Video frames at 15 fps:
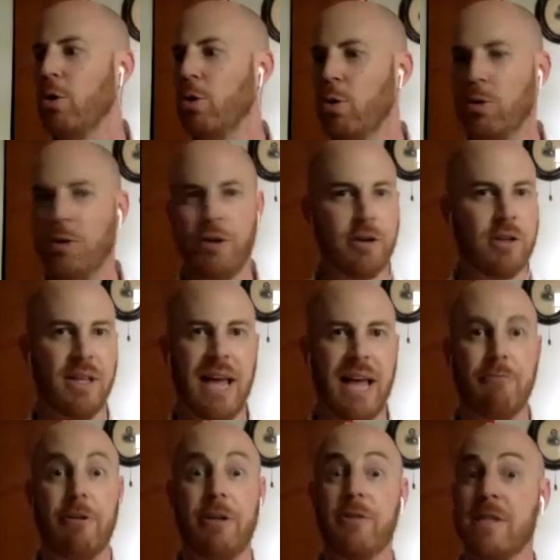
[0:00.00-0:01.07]
Who are your
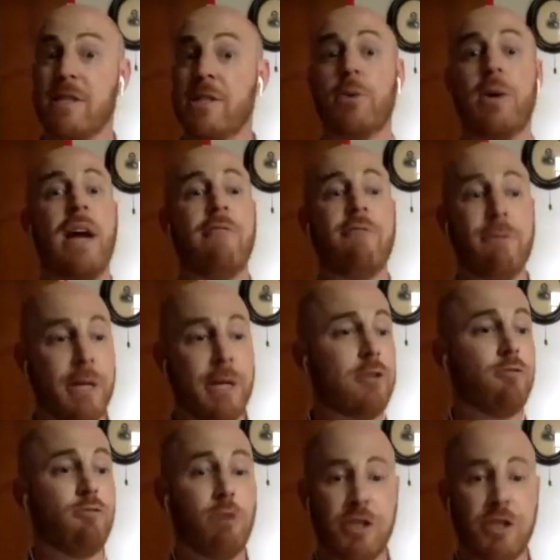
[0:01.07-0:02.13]
collaborators? And so
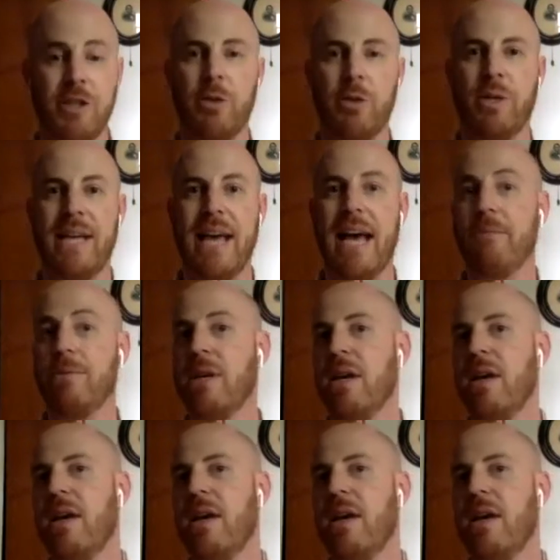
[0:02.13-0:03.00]
everybody's rushing to adapt.